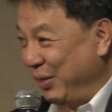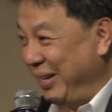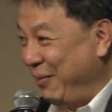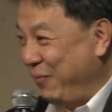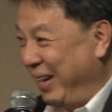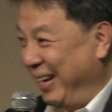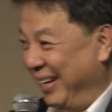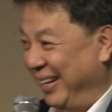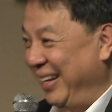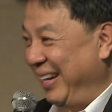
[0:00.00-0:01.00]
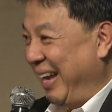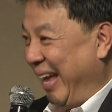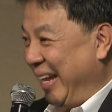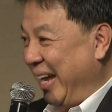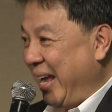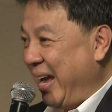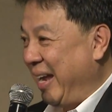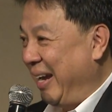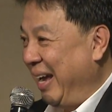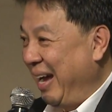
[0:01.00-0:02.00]
on that finger and that
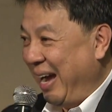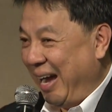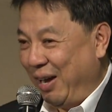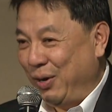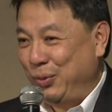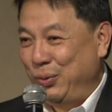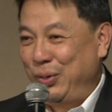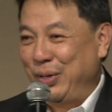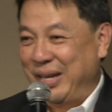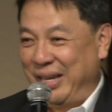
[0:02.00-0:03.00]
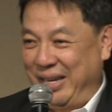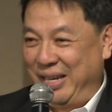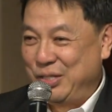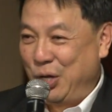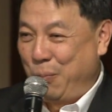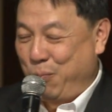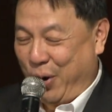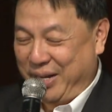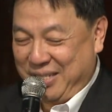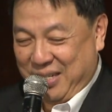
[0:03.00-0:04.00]
hand, how it is
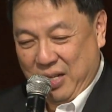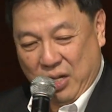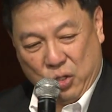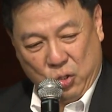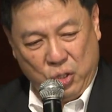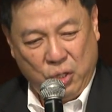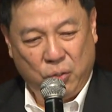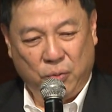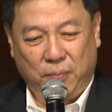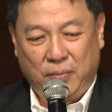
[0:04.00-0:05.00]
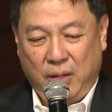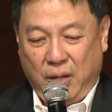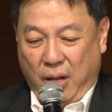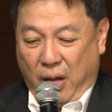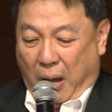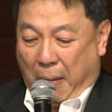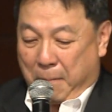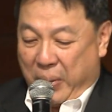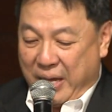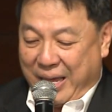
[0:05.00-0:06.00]
pointed to you.
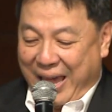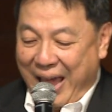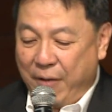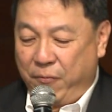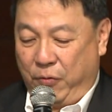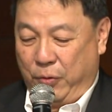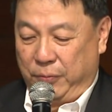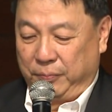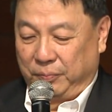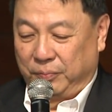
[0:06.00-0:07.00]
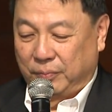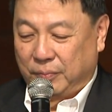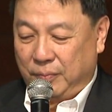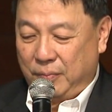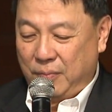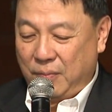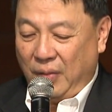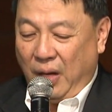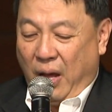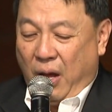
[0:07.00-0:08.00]
Be careful.
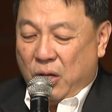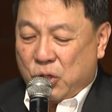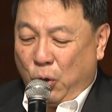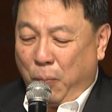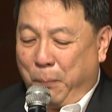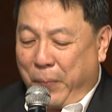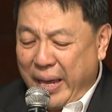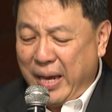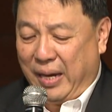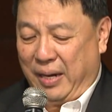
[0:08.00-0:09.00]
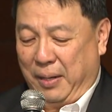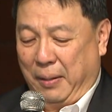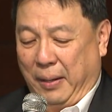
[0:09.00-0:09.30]
So being